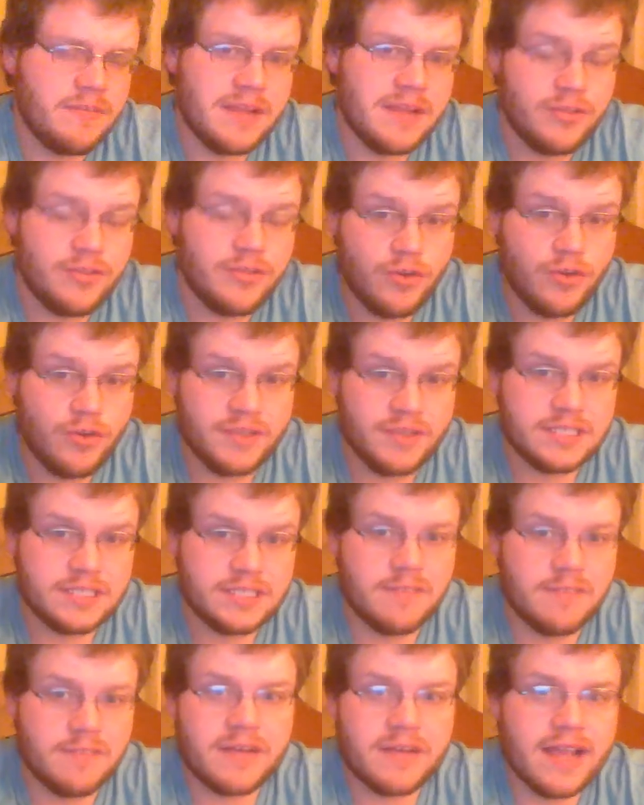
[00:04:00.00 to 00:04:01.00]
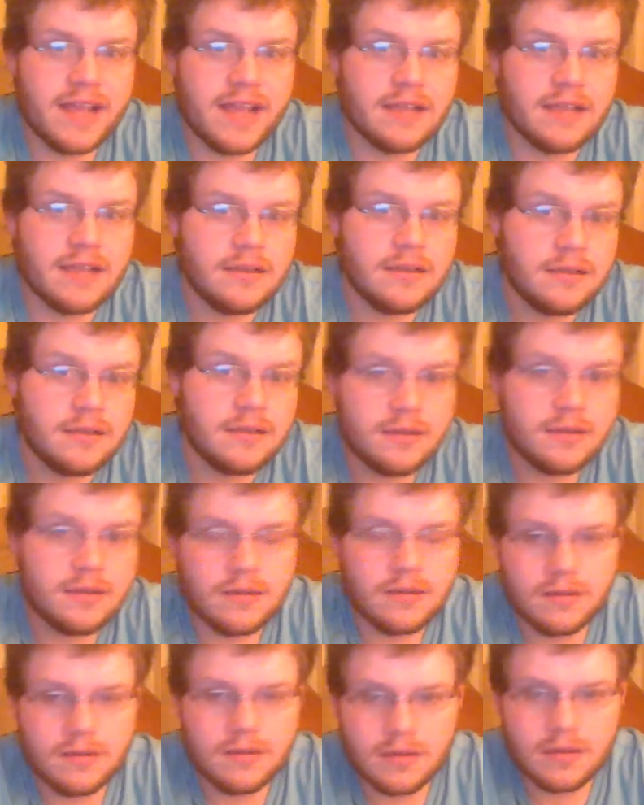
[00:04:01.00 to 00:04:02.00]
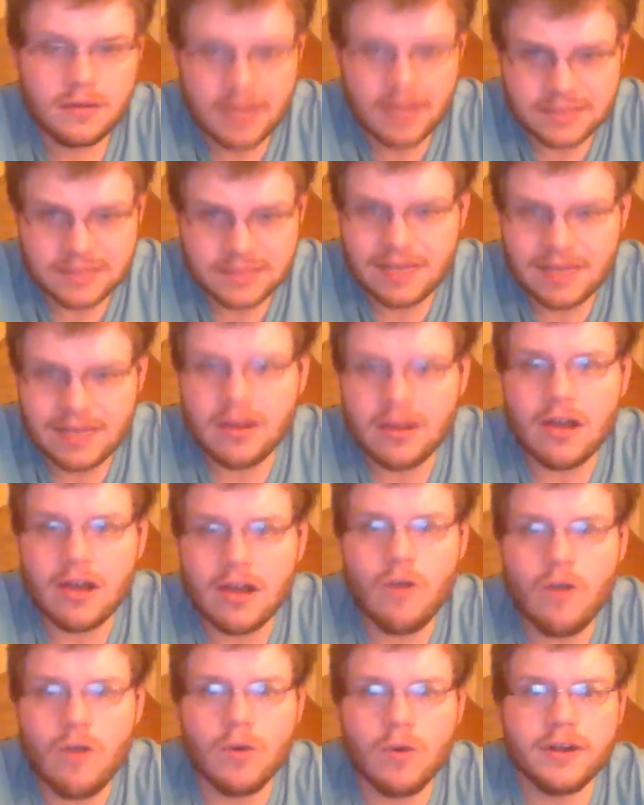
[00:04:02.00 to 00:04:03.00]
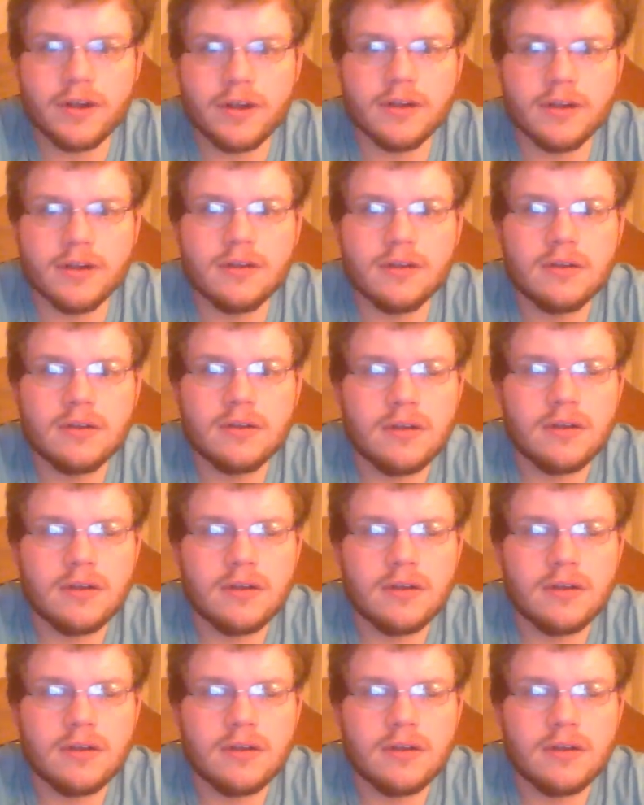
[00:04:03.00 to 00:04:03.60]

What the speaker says: out, throwing stuff, but I cussed out a coworker